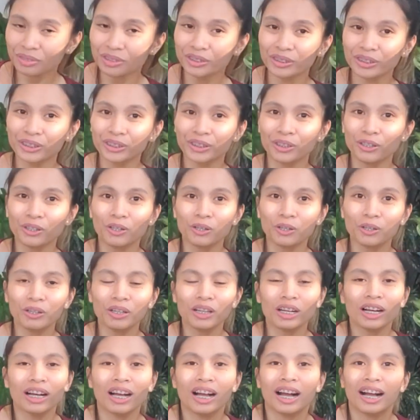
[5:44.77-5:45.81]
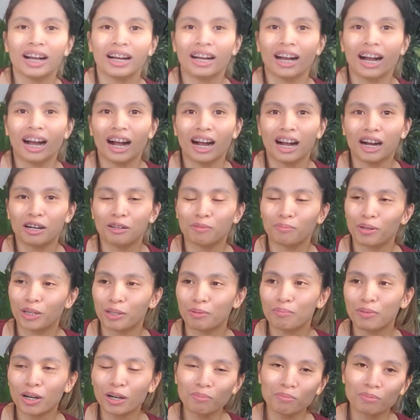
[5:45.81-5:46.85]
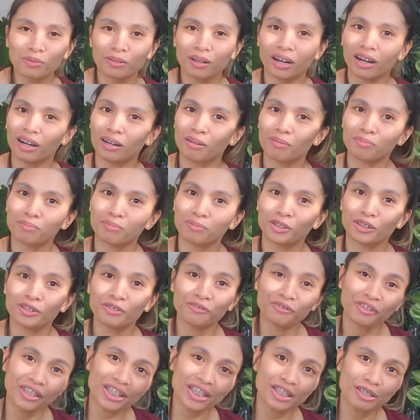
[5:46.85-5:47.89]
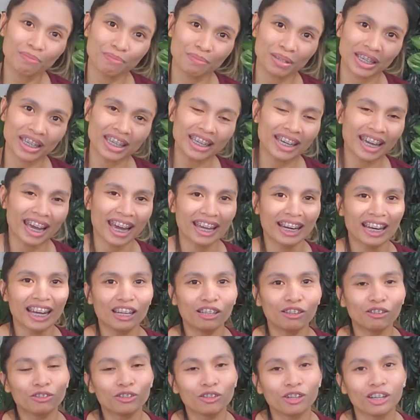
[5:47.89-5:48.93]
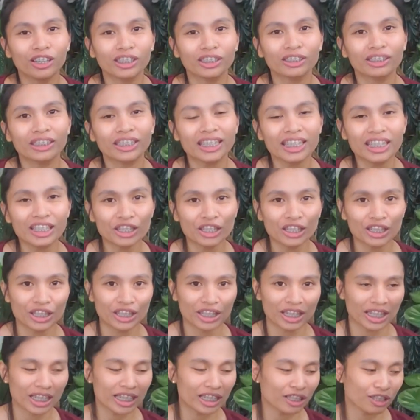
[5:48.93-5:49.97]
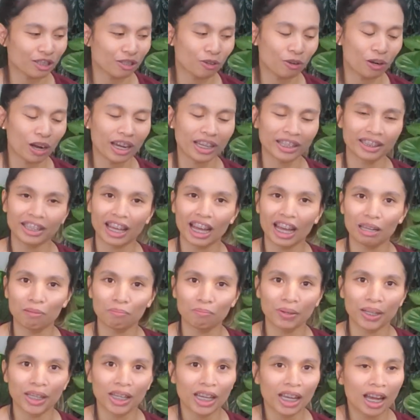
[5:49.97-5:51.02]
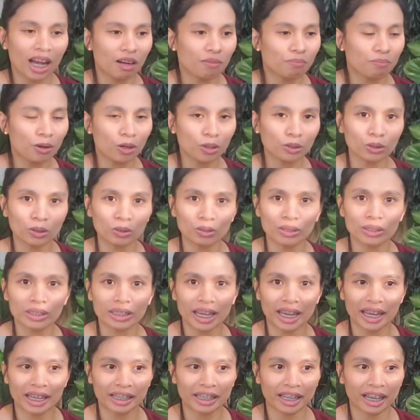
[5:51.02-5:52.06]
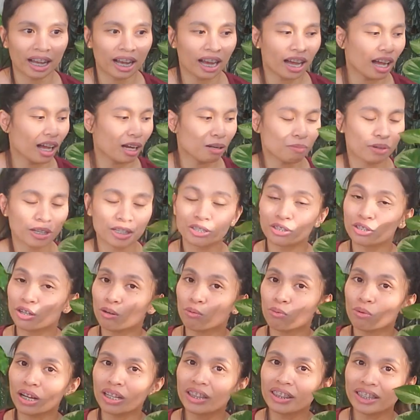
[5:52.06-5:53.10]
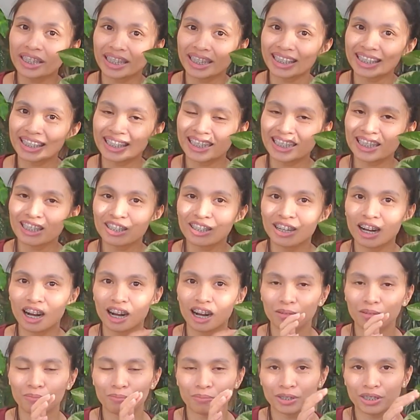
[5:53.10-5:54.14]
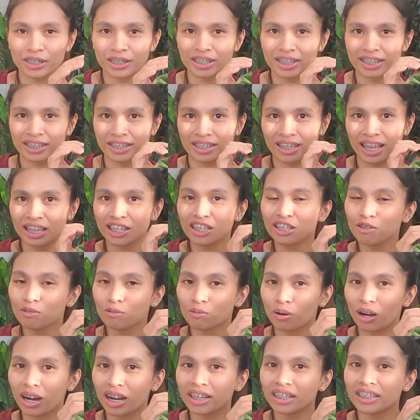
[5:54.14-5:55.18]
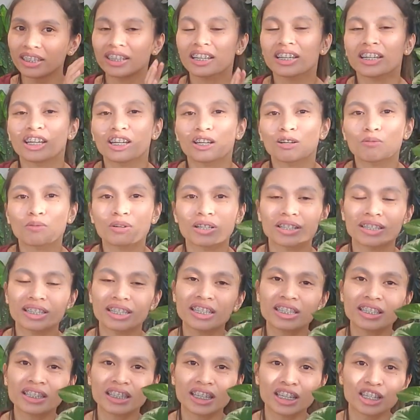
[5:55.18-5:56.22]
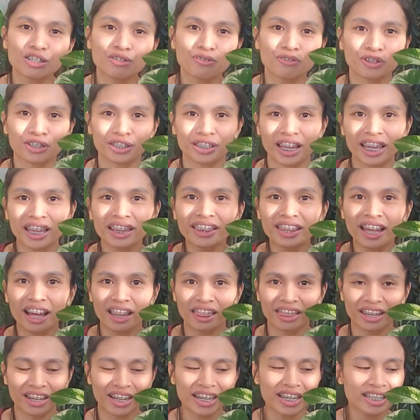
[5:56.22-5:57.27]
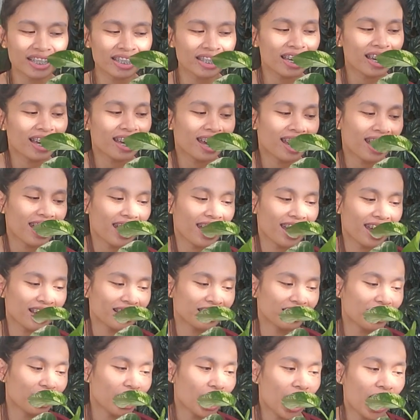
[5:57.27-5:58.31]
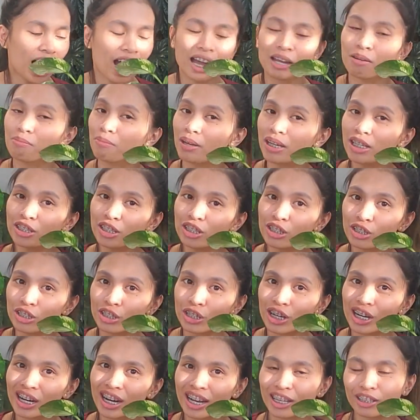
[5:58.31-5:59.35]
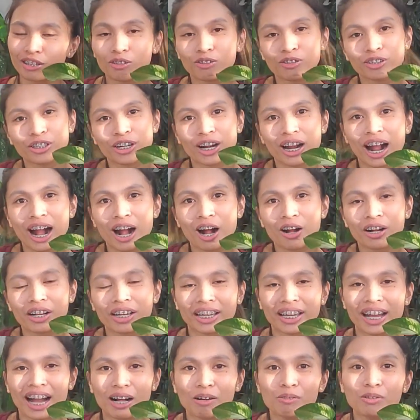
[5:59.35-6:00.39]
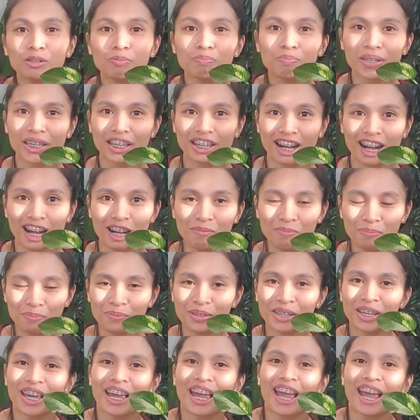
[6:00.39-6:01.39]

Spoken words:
So my mom convinced me, and I look on Kijiji, so I typed photos, and I saw one lady, she's selling one. It was 6 each for $10, and I messaged her. I told her, okay, I will pick up.